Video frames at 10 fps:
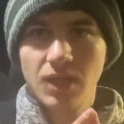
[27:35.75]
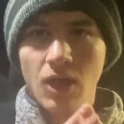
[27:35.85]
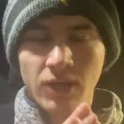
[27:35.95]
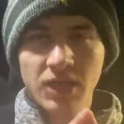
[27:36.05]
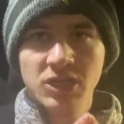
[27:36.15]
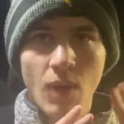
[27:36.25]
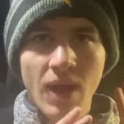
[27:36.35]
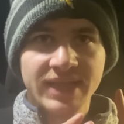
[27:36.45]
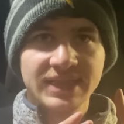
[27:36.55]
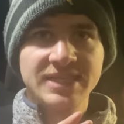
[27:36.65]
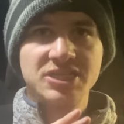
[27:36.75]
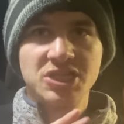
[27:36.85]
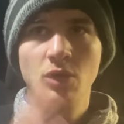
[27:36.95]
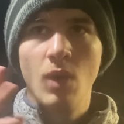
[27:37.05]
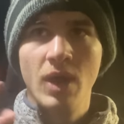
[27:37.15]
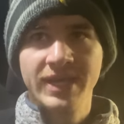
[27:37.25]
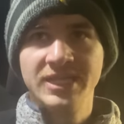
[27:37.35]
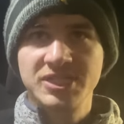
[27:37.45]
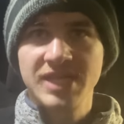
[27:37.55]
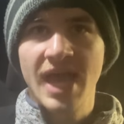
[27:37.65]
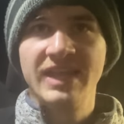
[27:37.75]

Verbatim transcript: Okay, you want at least two, one on each side.